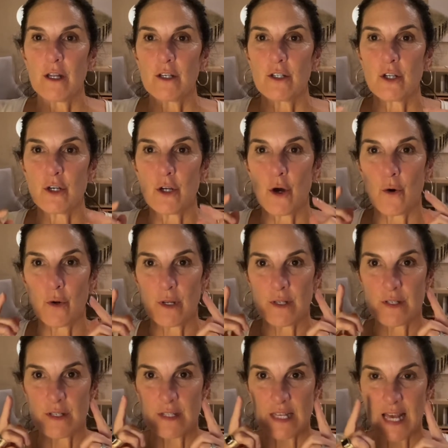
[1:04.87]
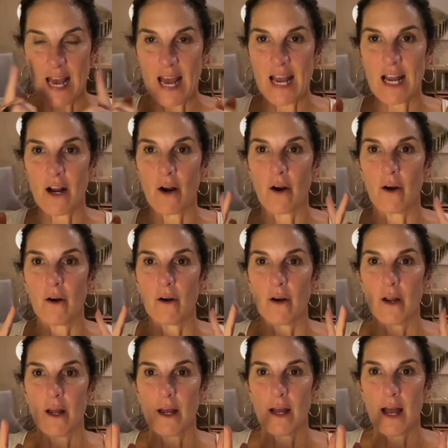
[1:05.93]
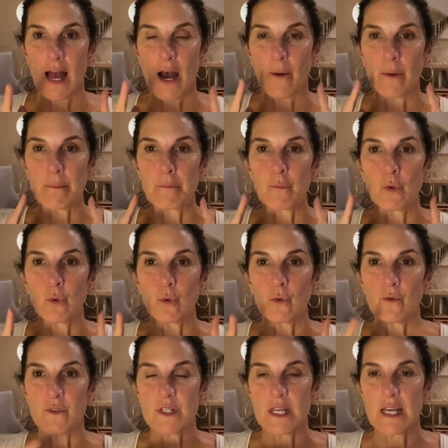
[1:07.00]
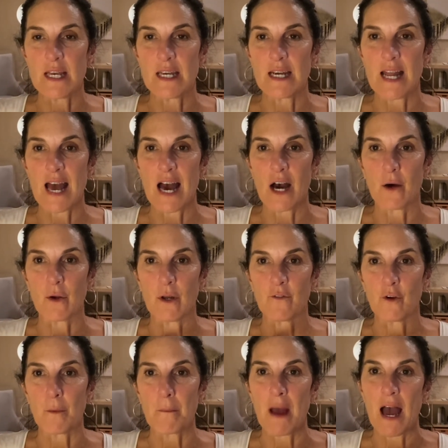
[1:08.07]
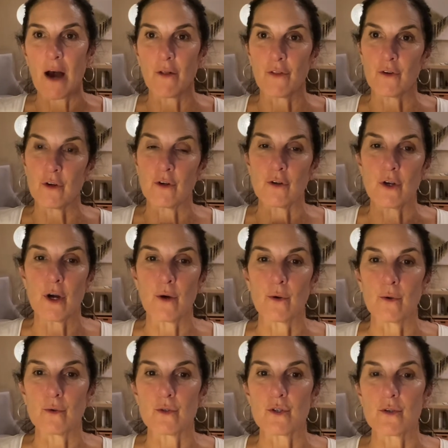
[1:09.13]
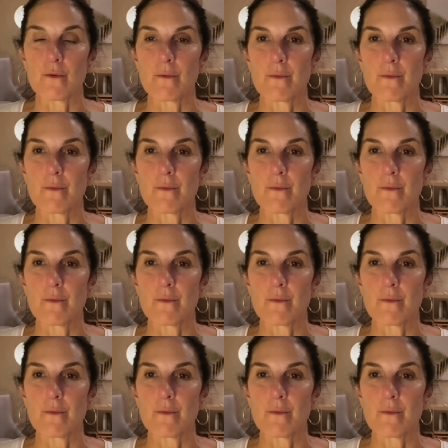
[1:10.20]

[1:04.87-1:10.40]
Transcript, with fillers: to notice the air, how it moves in and out of your mouth or your nose.